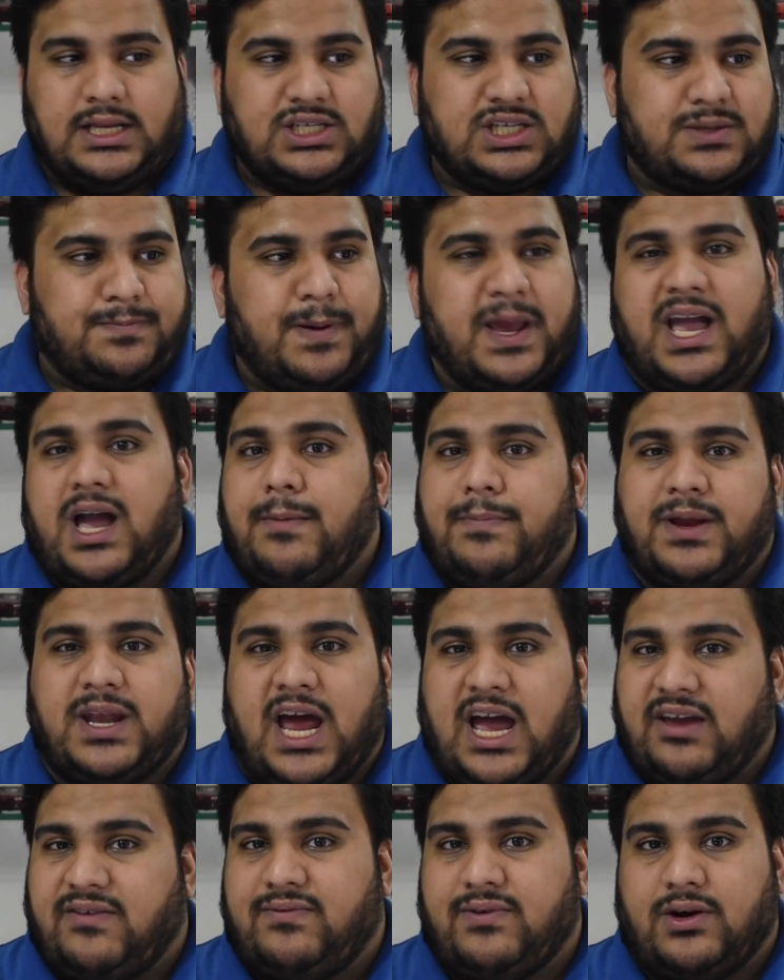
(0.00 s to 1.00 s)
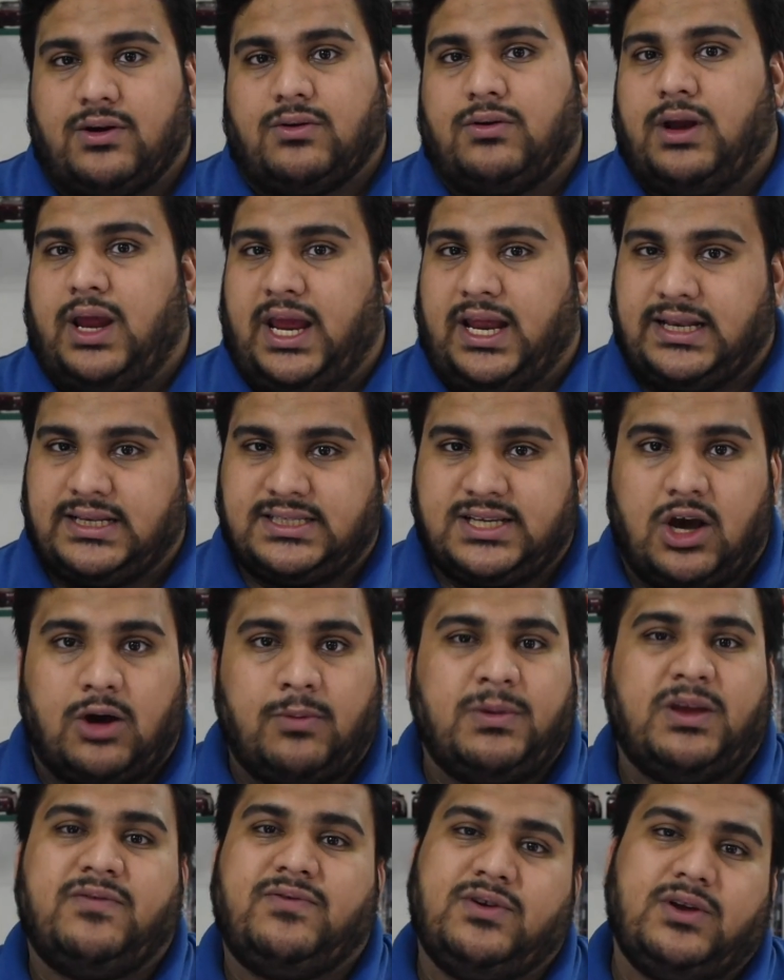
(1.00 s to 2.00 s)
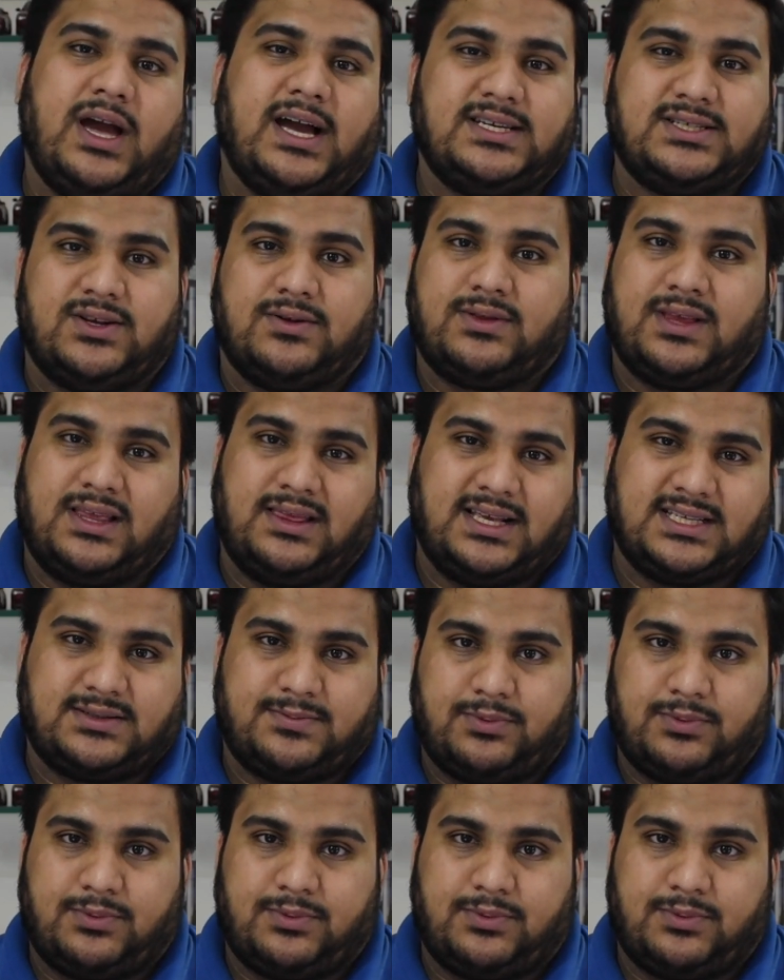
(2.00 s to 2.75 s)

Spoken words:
Just pick up an iPhone and tell me if you guys don't think that's a